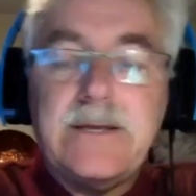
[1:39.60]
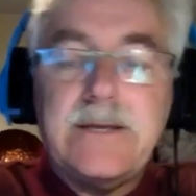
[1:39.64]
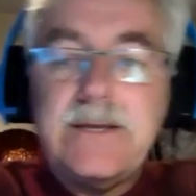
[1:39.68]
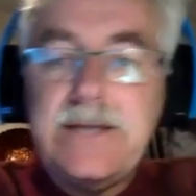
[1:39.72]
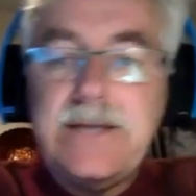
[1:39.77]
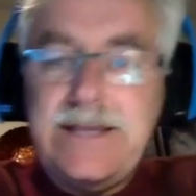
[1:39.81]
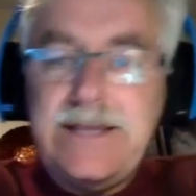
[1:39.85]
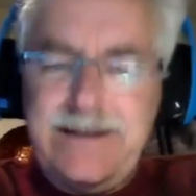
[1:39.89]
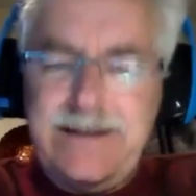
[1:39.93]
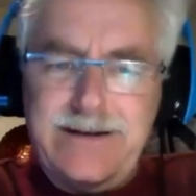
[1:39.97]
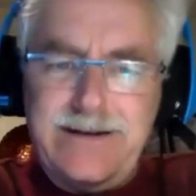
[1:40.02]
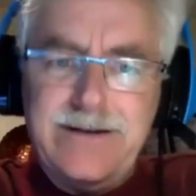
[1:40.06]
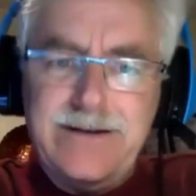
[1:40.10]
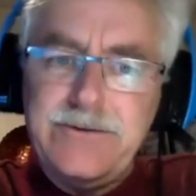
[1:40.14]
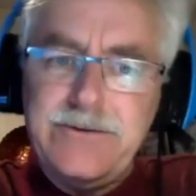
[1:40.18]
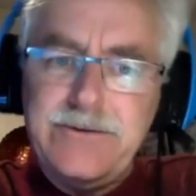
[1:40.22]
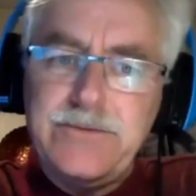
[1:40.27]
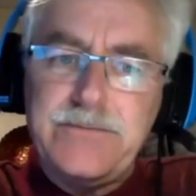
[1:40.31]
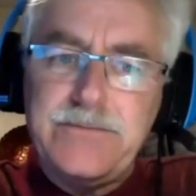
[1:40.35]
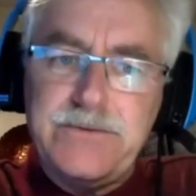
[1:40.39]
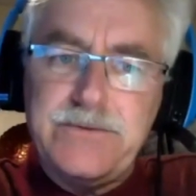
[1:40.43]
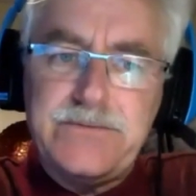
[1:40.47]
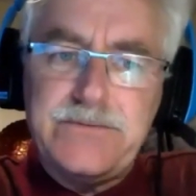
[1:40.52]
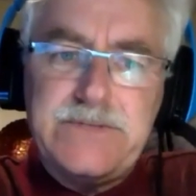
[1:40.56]
in
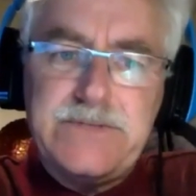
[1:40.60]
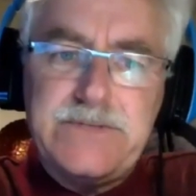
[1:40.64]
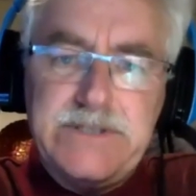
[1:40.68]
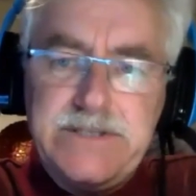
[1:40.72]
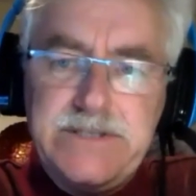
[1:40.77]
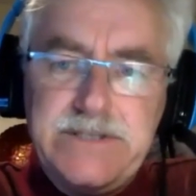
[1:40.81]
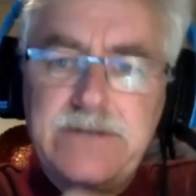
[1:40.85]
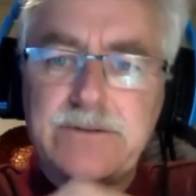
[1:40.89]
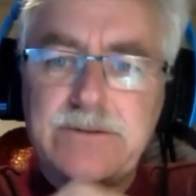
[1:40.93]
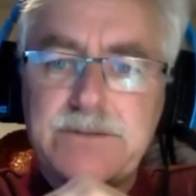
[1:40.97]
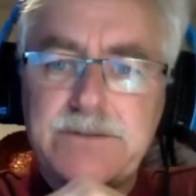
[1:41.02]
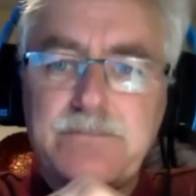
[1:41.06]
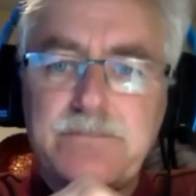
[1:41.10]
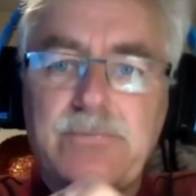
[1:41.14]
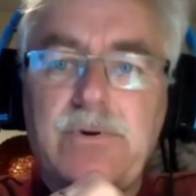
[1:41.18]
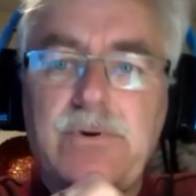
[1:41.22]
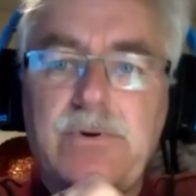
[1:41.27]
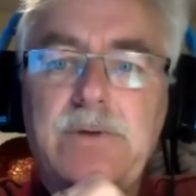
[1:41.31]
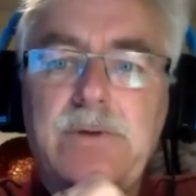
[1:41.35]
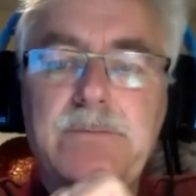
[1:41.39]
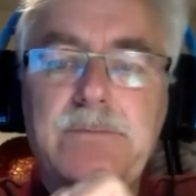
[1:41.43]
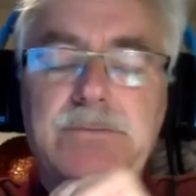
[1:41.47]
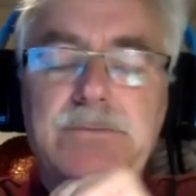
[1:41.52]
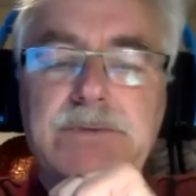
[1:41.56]
150 years,
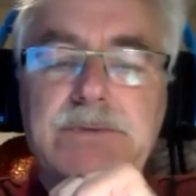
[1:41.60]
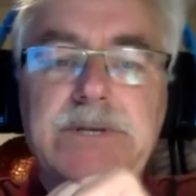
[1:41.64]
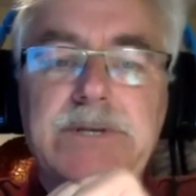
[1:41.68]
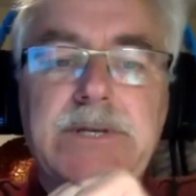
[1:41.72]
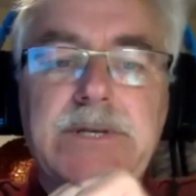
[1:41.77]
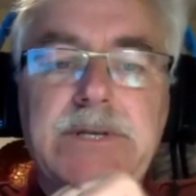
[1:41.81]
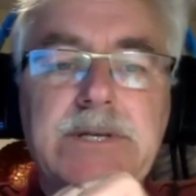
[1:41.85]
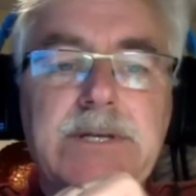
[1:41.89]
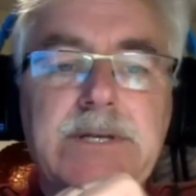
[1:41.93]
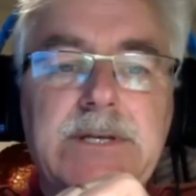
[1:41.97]
probably.